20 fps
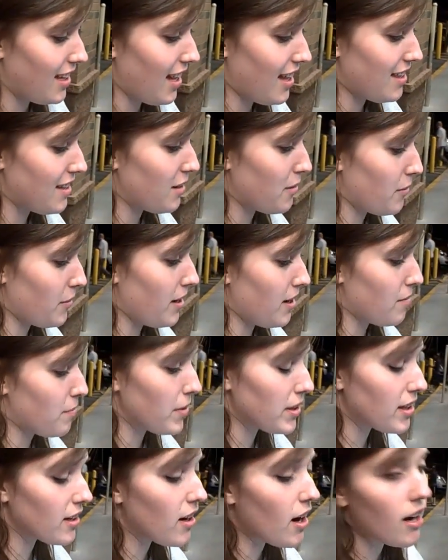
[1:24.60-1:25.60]
Yeah, they're weird.
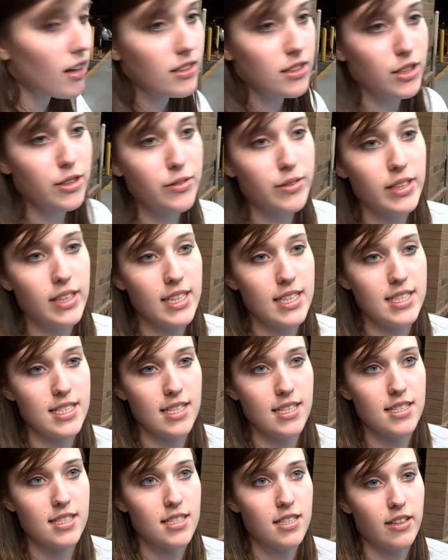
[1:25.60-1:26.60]
But they're all new
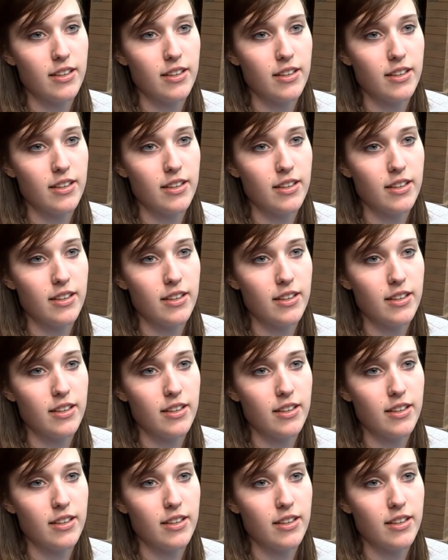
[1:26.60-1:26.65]
releases.